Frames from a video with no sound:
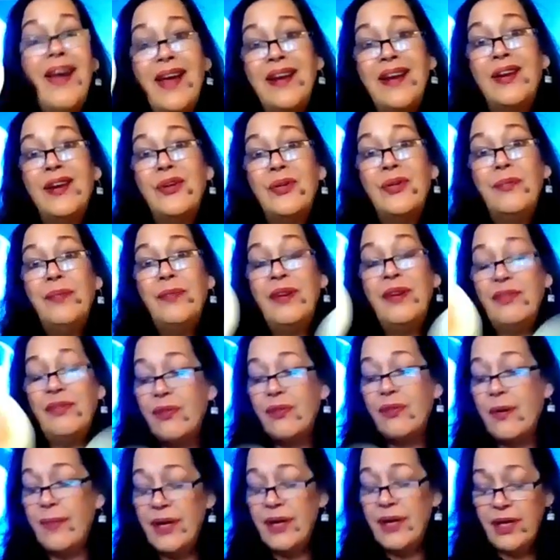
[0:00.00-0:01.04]
And it could be
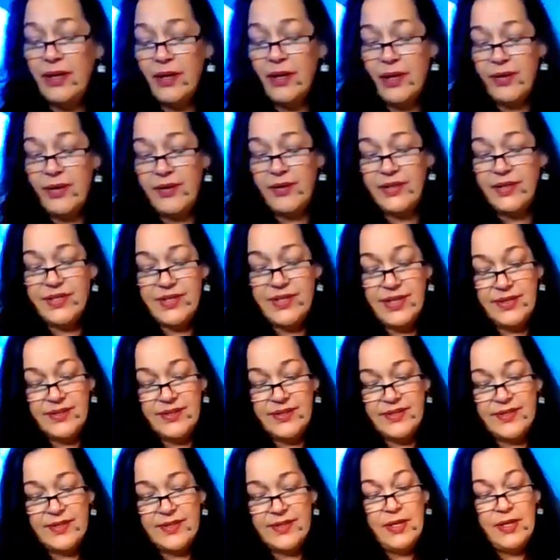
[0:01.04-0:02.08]
from an
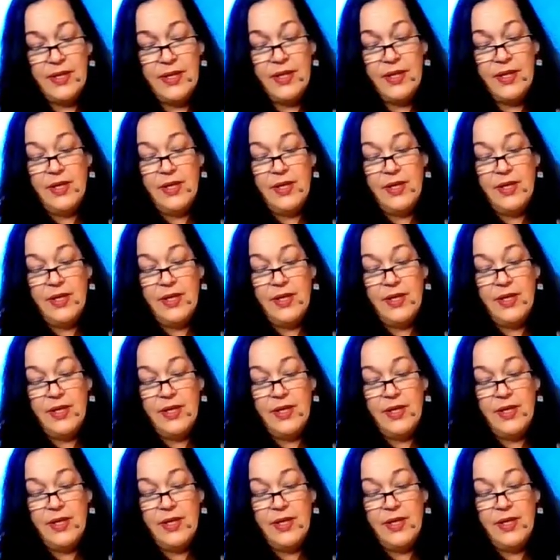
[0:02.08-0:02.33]
inheritance.